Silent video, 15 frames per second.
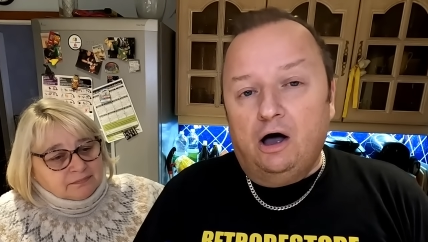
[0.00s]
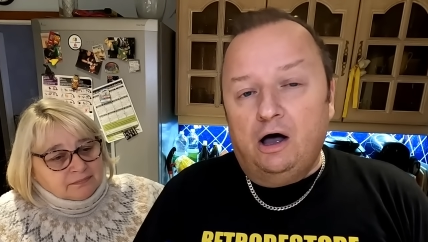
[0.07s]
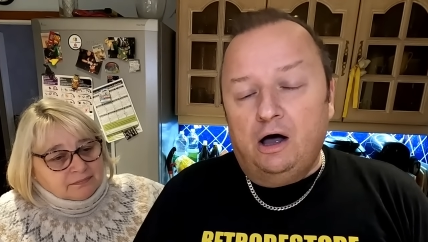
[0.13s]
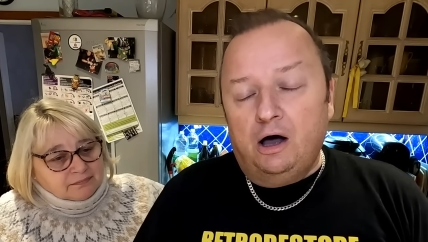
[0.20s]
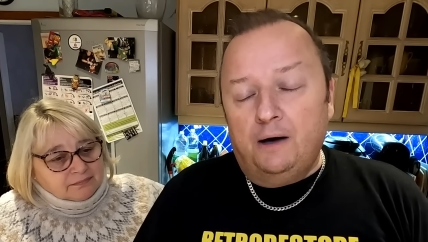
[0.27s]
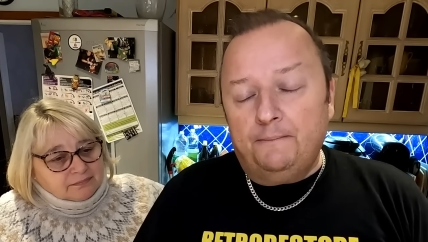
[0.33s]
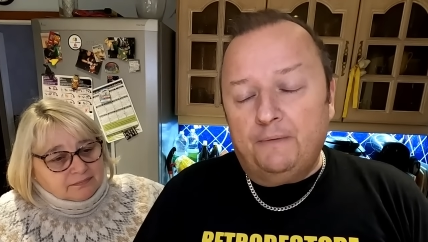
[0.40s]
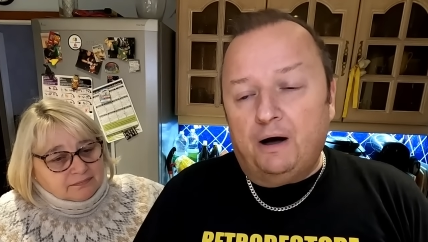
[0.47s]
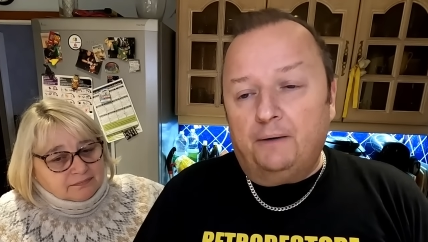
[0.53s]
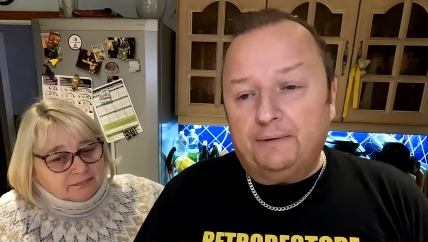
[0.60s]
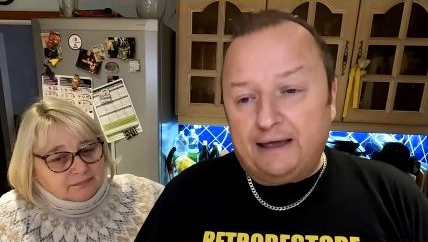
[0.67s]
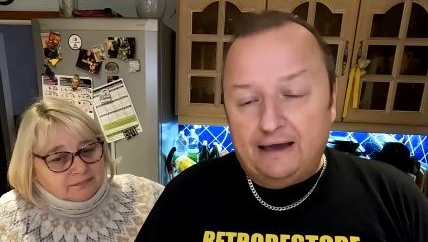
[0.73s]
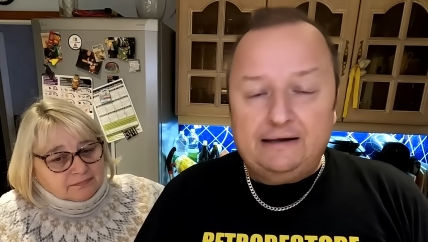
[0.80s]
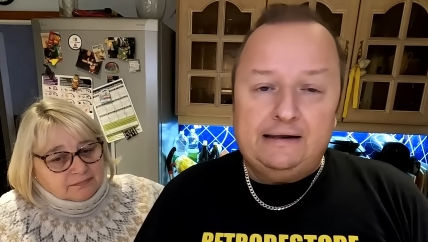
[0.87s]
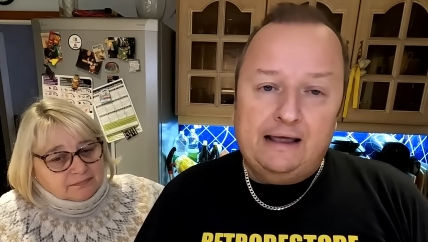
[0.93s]
Speaker 1: Um,
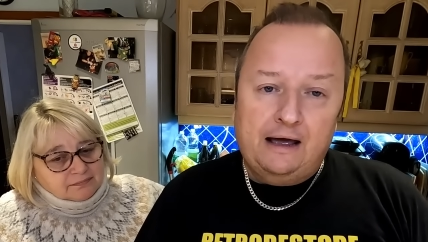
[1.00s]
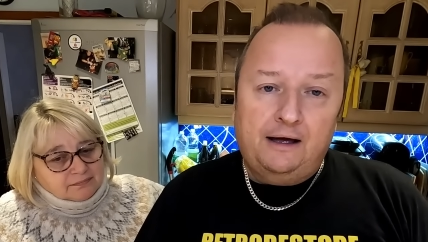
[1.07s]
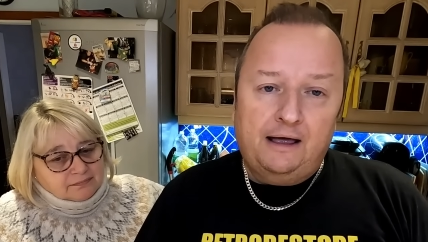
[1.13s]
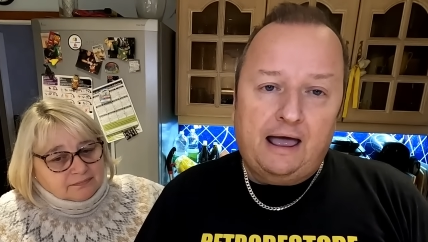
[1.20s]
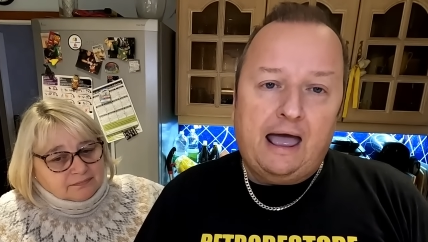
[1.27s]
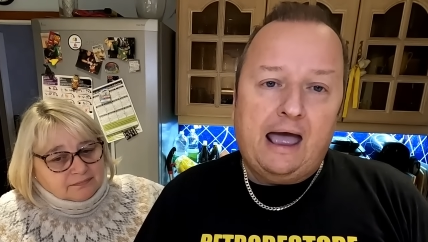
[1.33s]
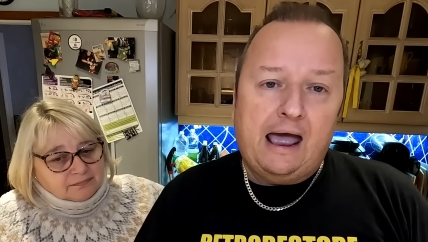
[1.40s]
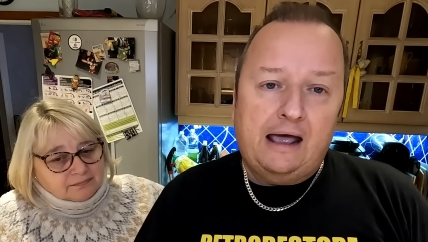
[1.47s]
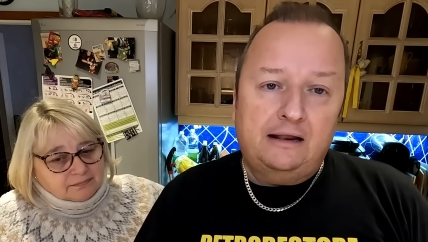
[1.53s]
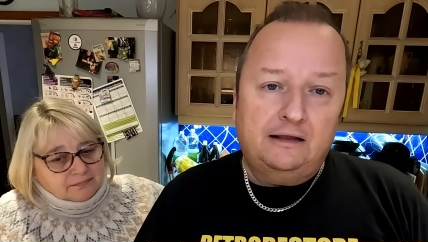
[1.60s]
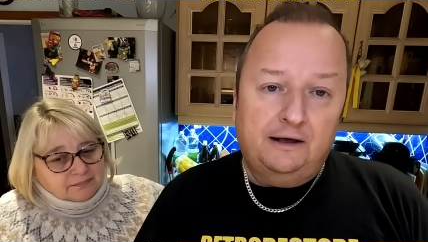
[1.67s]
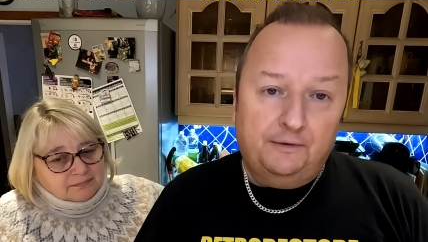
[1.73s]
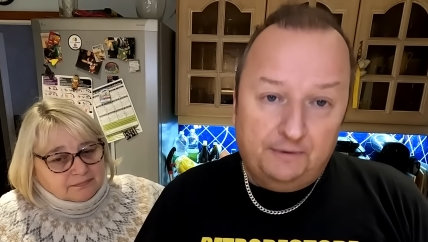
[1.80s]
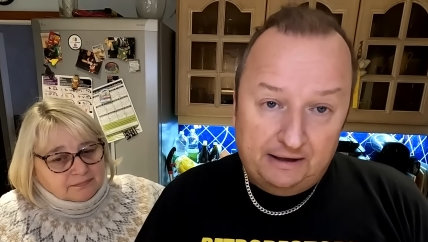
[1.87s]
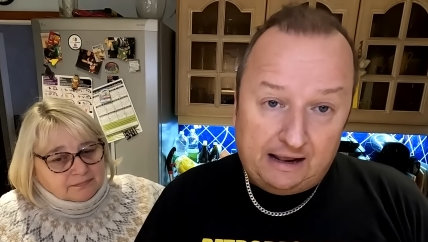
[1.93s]
I'm getting there,
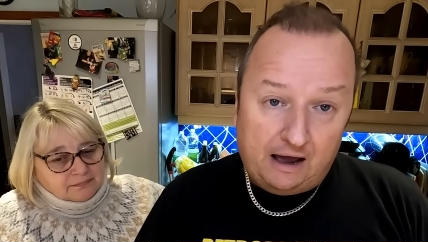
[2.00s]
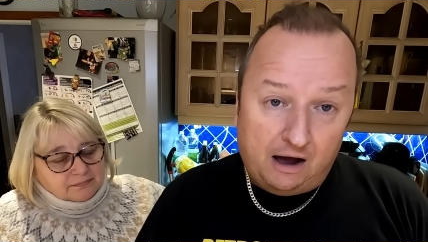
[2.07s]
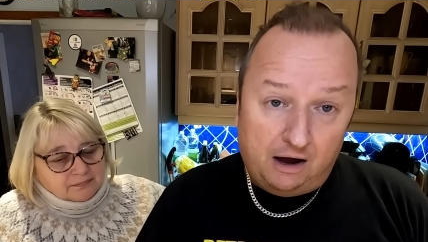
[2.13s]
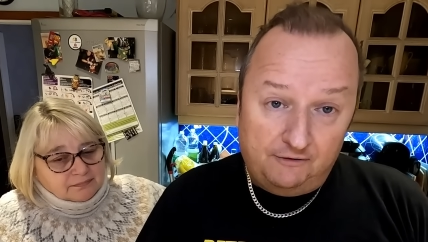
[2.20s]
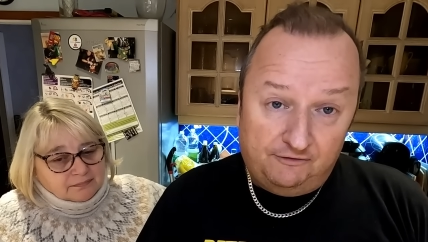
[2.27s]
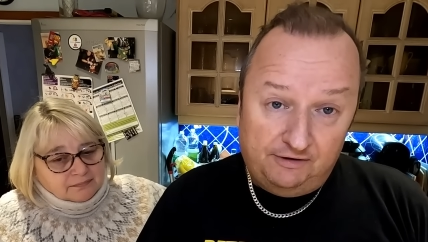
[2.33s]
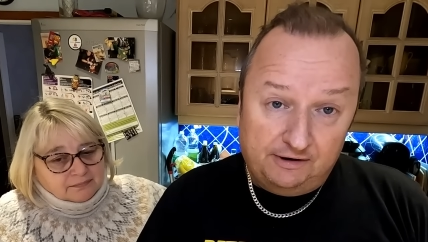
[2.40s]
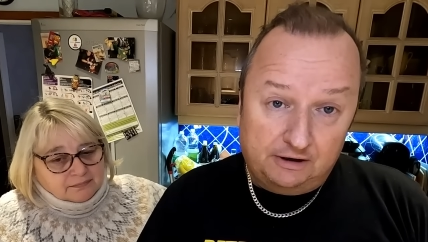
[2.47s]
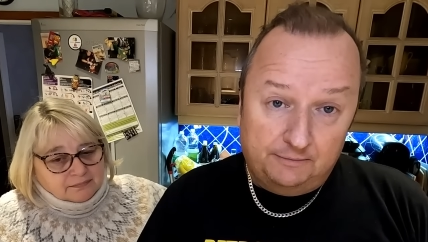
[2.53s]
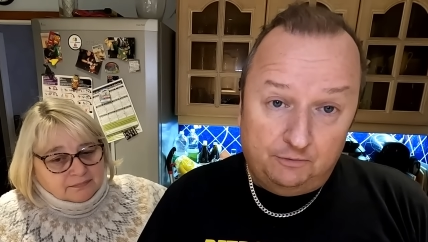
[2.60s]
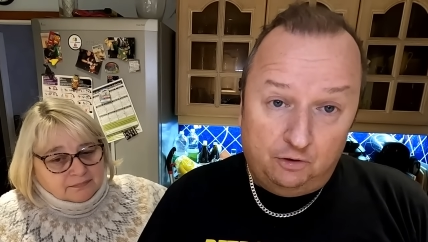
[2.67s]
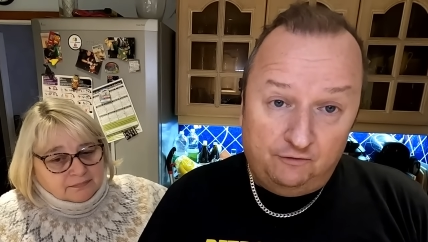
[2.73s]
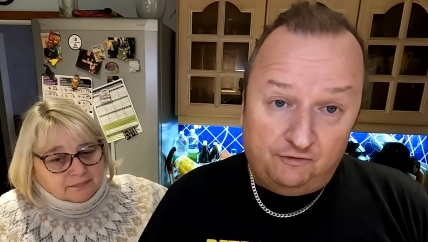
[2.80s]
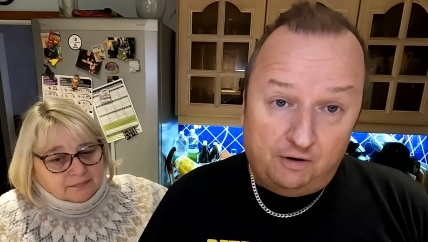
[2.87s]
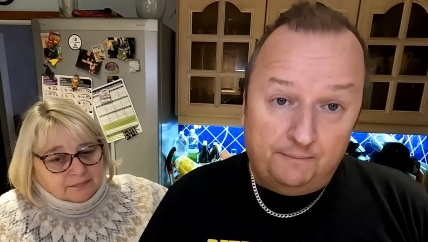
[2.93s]
and we're now hopefully going to
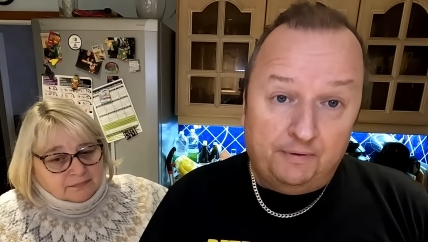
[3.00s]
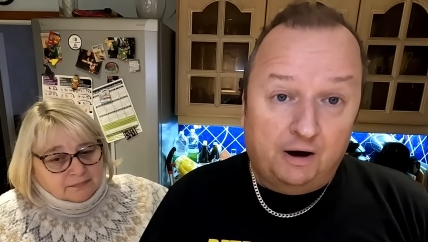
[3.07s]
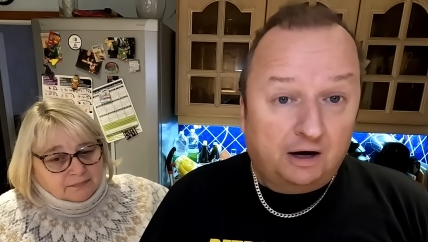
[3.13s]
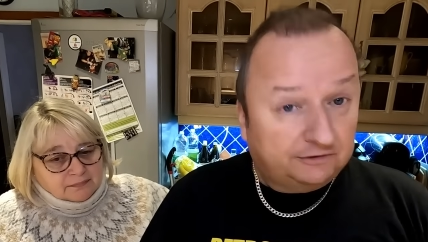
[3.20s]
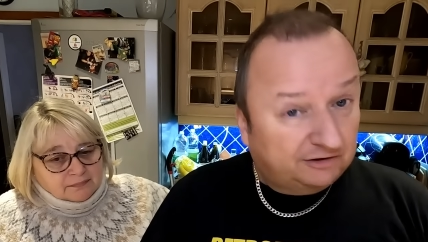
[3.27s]
move on. But